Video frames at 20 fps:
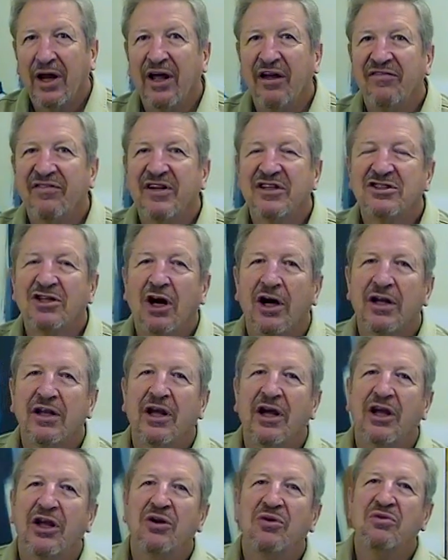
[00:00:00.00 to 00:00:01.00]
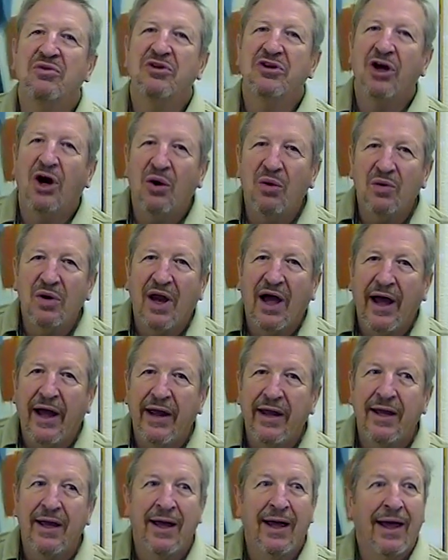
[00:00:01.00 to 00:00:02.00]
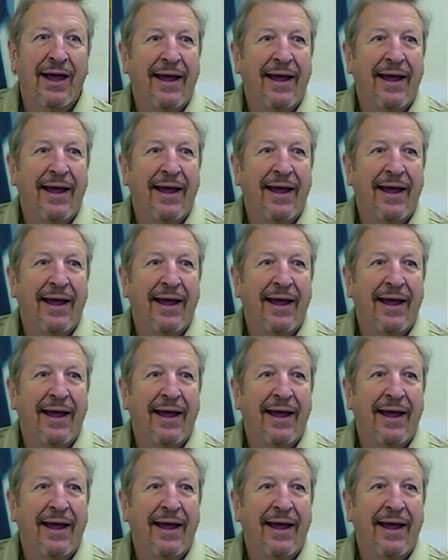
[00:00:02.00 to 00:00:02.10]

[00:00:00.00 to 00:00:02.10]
If it's art that you don't like,